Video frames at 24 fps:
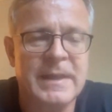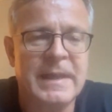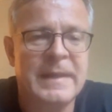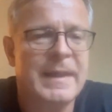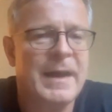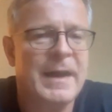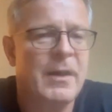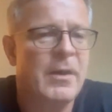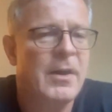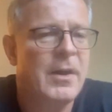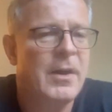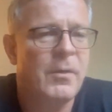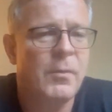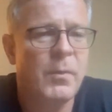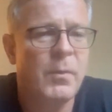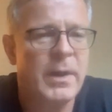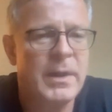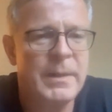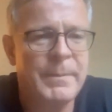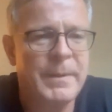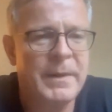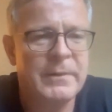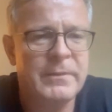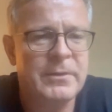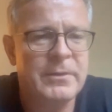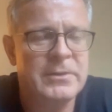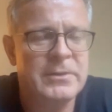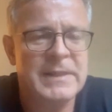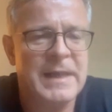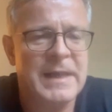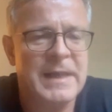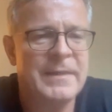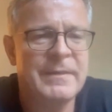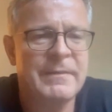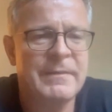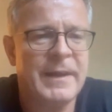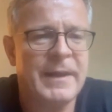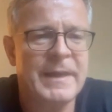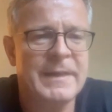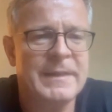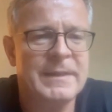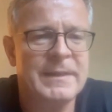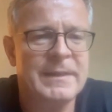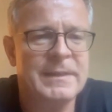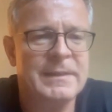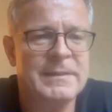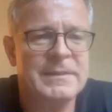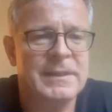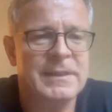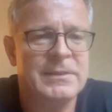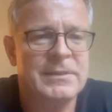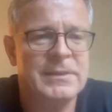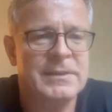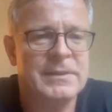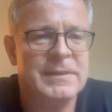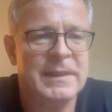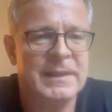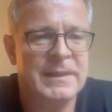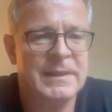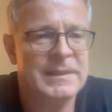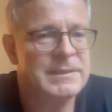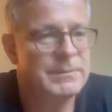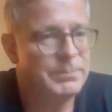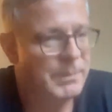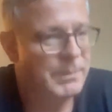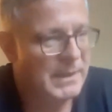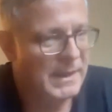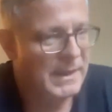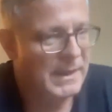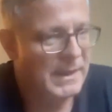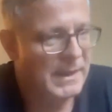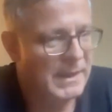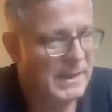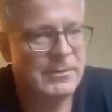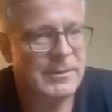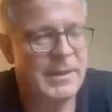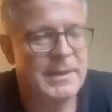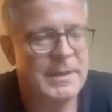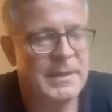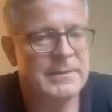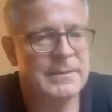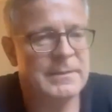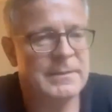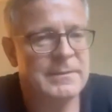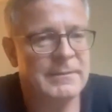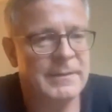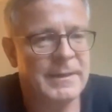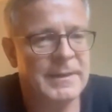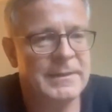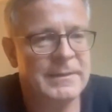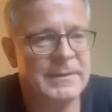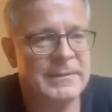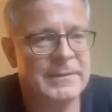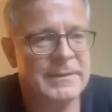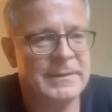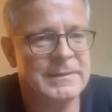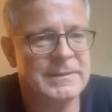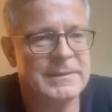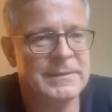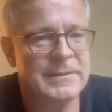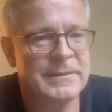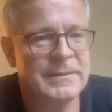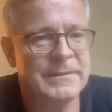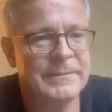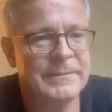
Now, what about those other ideas, such as at least being educated, right? There's